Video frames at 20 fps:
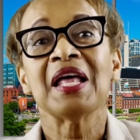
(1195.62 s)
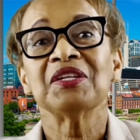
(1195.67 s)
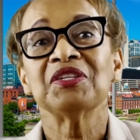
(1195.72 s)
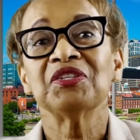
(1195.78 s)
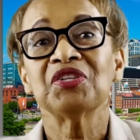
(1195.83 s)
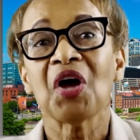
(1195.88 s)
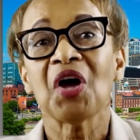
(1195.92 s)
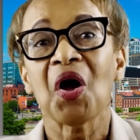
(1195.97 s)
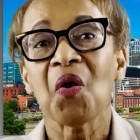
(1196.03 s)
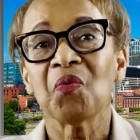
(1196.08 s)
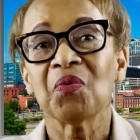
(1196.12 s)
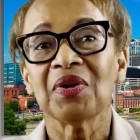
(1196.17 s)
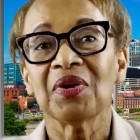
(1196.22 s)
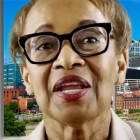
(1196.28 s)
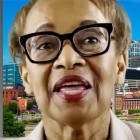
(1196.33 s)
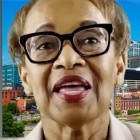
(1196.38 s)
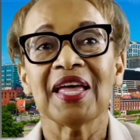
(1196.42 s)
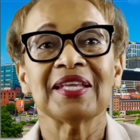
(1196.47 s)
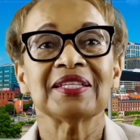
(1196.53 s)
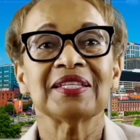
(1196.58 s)
Don't
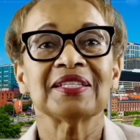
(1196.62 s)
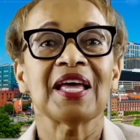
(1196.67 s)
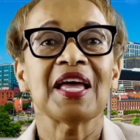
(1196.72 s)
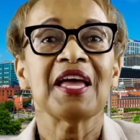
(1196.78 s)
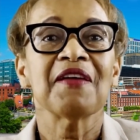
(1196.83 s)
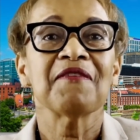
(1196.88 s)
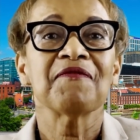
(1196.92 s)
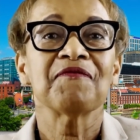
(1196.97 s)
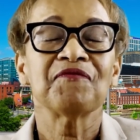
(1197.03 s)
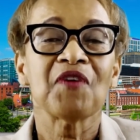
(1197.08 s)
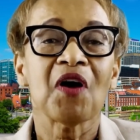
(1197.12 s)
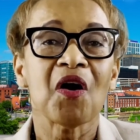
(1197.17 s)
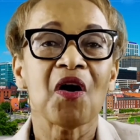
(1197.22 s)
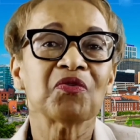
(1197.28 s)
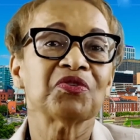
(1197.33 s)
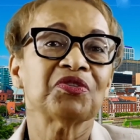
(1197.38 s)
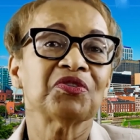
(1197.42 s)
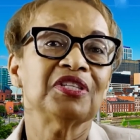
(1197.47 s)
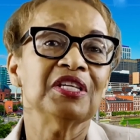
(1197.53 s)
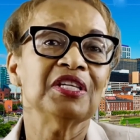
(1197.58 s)
let a
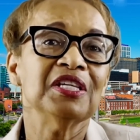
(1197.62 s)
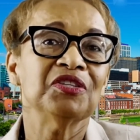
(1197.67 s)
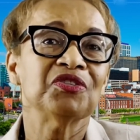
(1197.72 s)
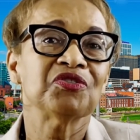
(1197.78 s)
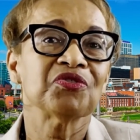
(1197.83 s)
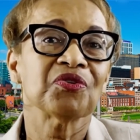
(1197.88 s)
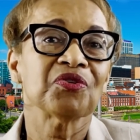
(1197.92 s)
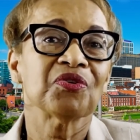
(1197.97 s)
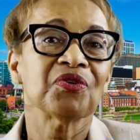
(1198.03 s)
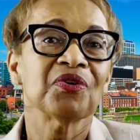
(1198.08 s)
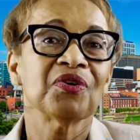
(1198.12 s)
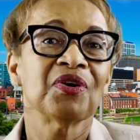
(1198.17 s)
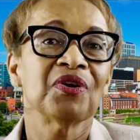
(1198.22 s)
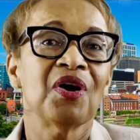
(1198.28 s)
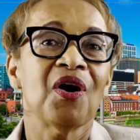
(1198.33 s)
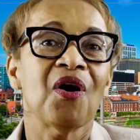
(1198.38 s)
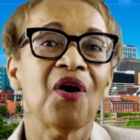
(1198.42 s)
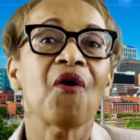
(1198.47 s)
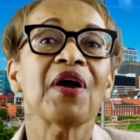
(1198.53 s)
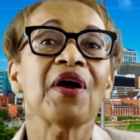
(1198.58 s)
false teacher
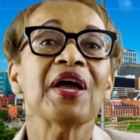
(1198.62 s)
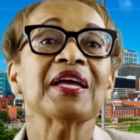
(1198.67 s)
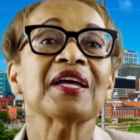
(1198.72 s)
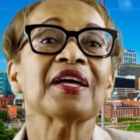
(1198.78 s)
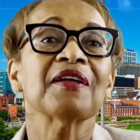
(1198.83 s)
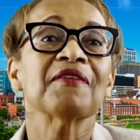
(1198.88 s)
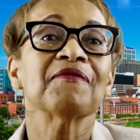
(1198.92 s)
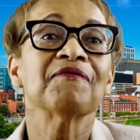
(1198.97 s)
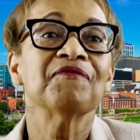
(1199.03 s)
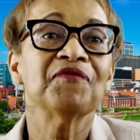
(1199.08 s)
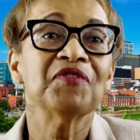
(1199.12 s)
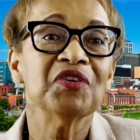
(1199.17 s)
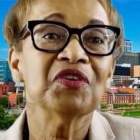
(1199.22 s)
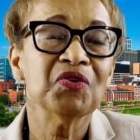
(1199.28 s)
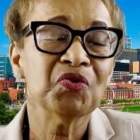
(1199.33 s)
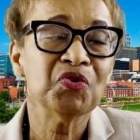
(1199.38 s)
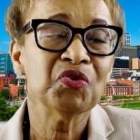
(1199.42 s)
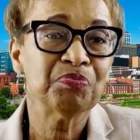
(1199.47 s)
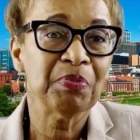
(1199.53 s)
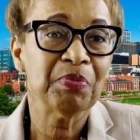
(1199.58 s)
or a
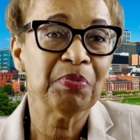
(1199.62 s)
confused